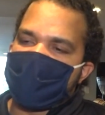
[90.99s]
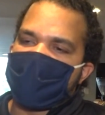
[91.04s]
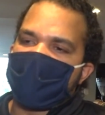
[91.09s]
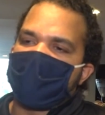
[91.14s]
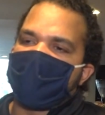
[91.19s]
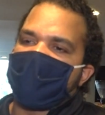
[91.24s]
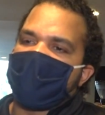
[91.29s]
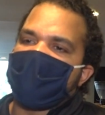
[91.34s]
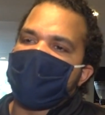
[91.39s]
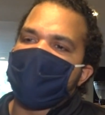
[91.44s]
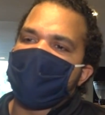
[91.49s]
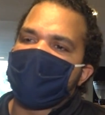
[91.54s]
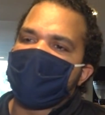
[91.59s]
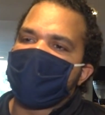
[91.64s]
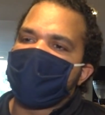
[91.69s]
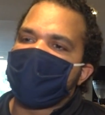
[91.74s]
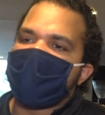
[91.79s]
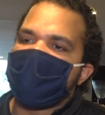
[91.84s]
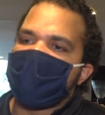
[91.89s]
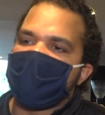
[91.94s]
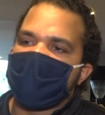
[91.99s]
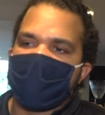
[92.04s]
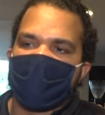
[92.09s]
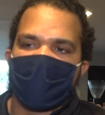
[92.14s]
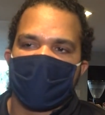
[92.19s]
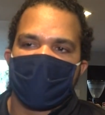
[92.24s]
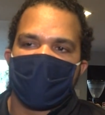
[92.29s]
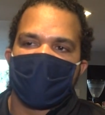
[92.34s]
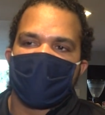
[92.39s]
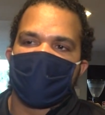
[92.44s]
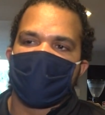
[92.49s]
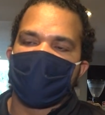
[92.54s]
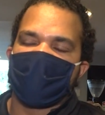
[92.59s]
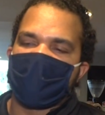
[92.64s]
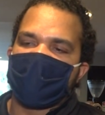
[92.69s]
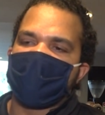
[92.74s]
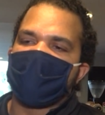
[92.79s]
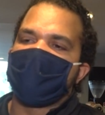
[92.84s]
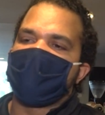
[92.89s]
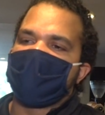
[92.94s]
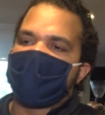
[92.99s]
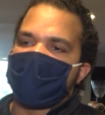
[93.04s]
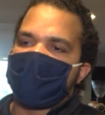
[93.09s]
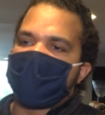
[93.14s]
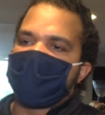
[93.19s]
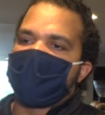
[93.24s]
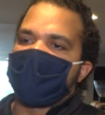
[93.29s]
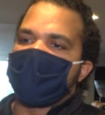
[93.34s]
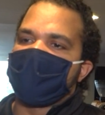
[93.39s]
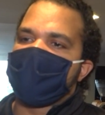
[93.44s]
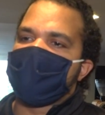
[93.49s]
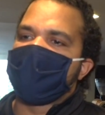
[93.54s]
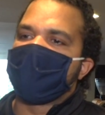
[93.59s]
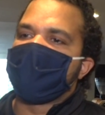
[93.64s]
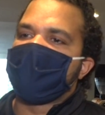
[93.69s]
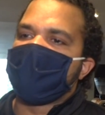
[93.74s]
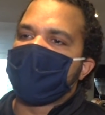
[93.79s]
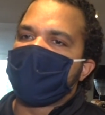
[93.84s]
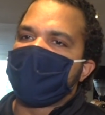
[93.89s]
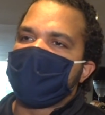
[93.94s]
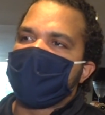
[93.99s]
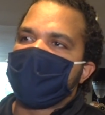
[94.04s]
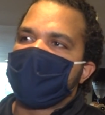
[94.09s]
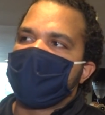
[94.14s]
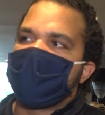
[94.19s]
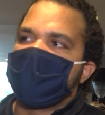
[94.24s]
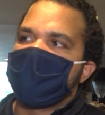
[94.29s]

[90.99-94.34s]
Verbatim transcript: stay positive and, and to think that, you know, something